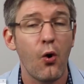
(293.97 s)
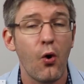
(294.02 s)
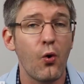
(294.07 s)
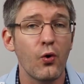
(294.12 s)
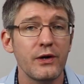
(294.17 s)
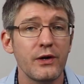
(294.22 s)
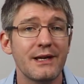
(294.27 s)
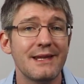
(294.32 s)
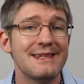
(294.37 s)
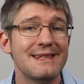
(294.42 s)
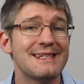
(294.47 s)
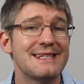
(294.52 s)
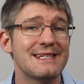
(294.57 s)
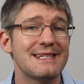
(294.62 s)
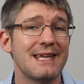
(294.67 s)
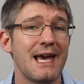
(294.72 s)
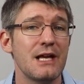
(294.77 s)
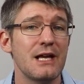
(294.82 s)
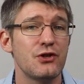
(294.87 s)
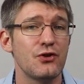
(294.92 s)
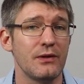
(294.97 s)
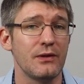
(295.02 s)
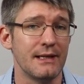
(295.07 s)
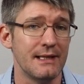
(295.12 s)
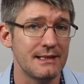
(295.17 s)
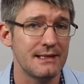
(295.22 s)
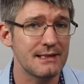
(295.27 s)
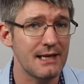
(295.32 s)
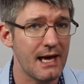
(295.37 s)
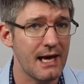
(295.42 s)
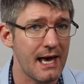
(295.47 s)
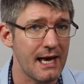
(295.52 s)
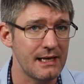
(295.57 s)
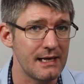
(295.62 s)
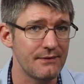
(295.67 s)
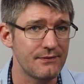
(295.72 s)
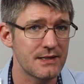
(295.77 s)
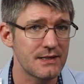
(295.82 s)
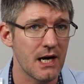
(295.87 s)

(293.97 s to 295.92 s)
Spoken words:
or you can schedule it ahead of